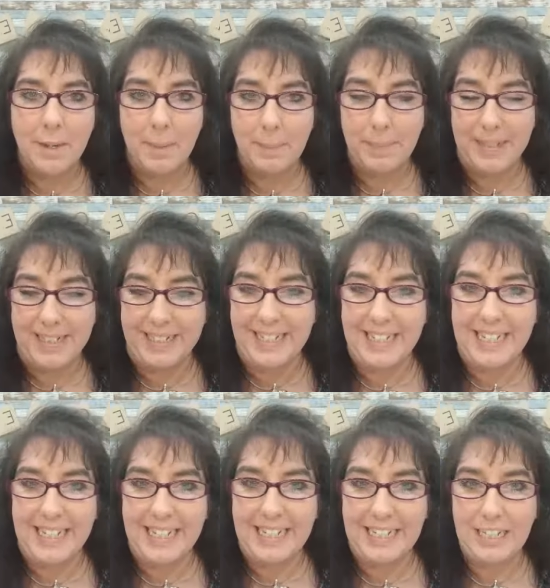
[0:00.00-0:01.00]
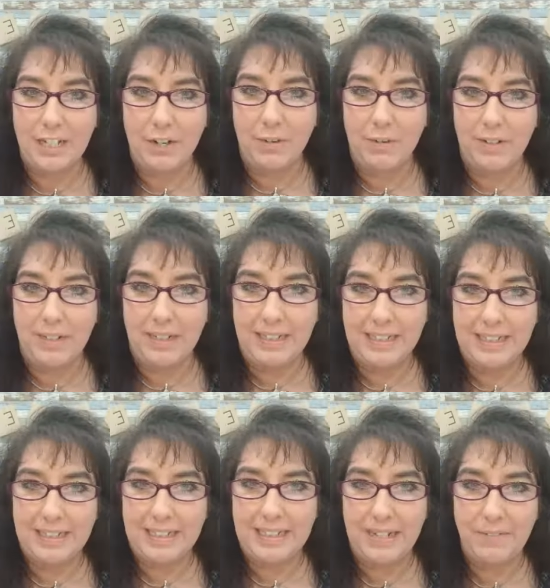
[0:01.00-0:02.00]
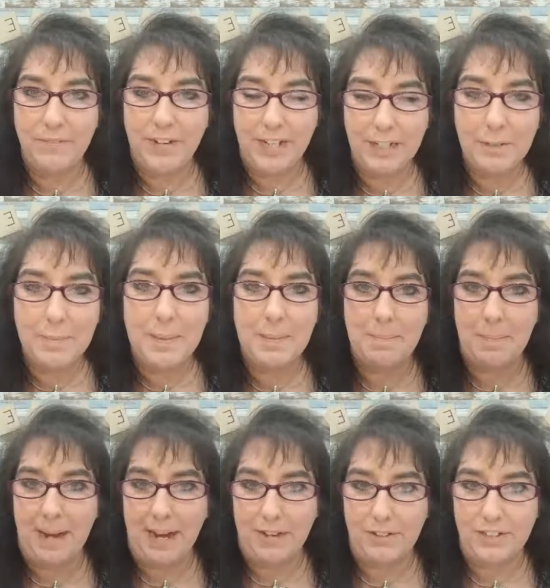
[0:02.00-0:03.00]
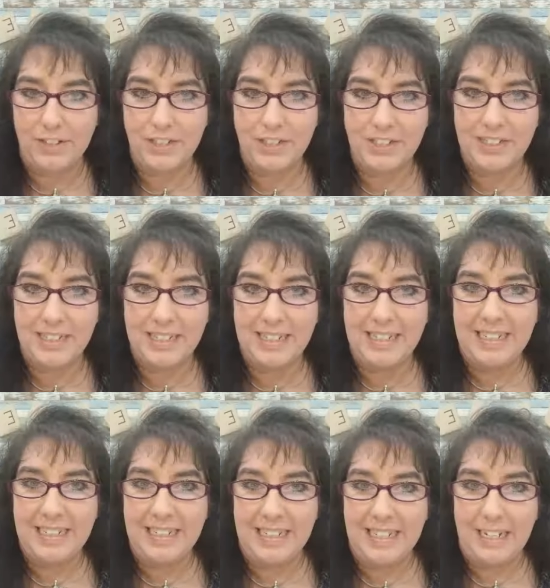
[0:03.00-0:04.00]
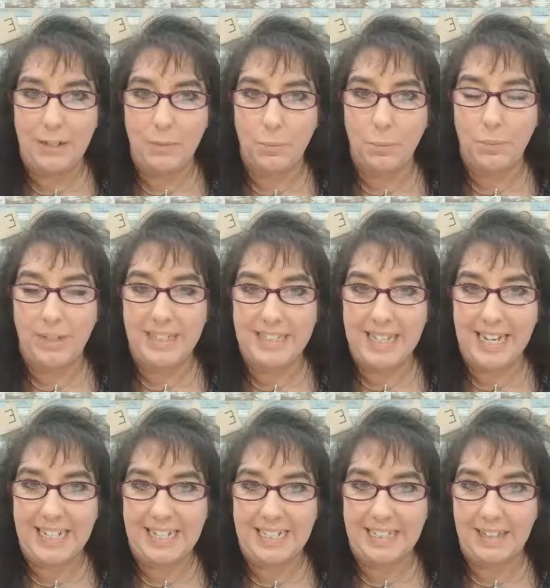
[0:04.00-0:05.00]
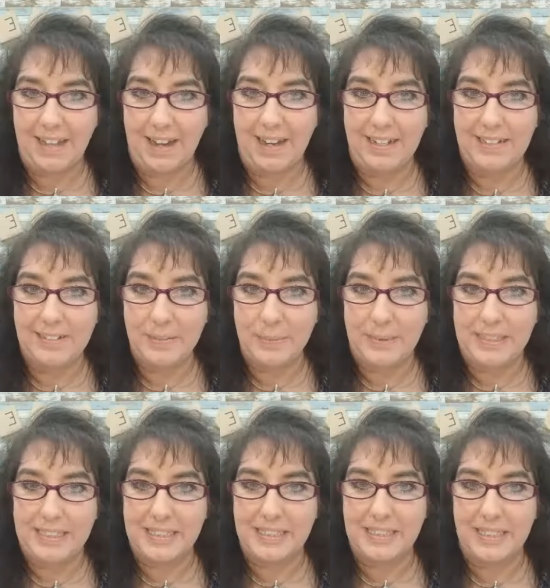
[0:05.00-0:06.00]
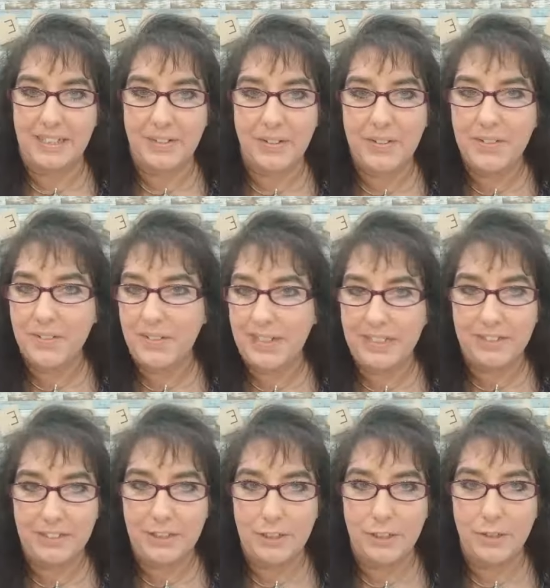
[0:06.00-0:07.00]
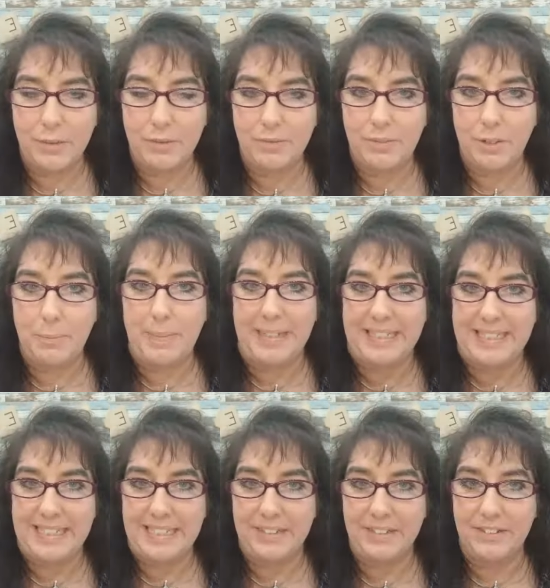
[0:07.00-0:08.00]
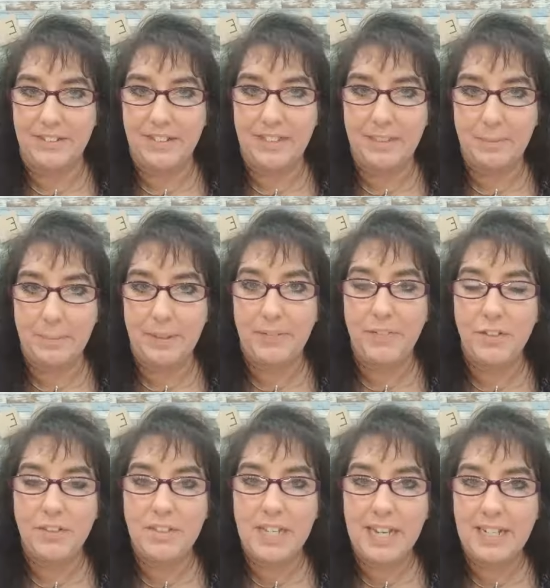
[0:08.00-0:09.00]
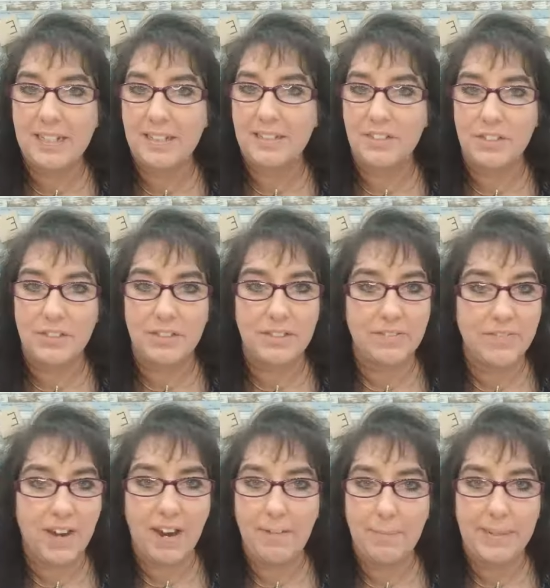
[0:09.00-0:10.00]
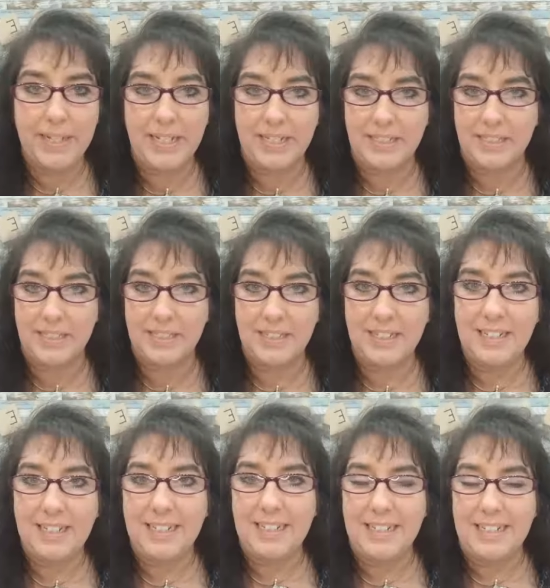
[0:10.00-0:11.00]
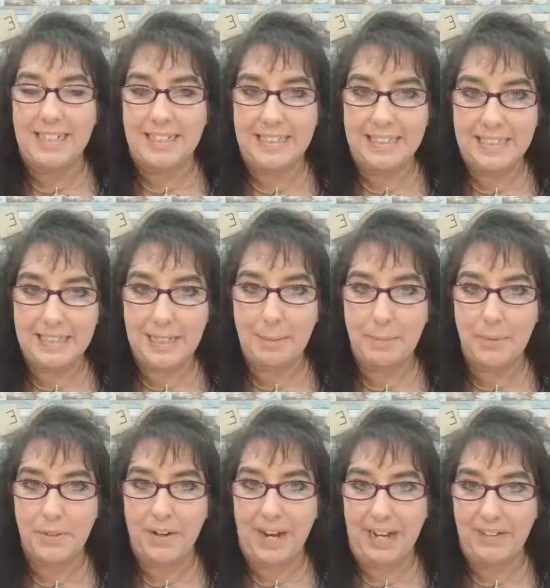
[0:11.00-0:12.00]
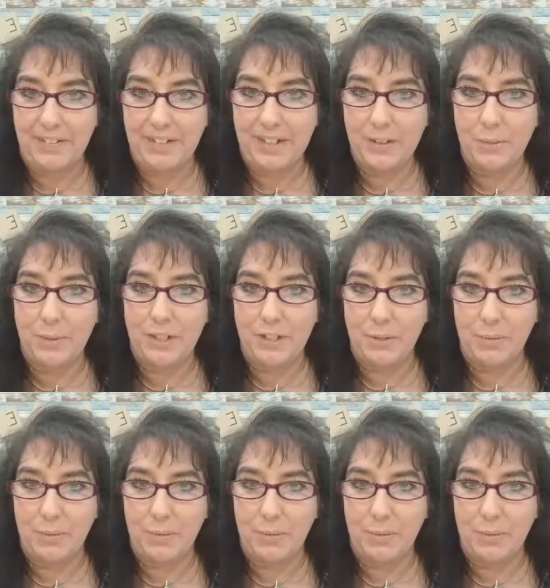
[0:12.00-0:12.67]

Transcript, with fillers: But, you know, environment matters and we take it light. We just think, oh, well, you know, no big deal. But if you'll take just five minutes and clean up your area where you're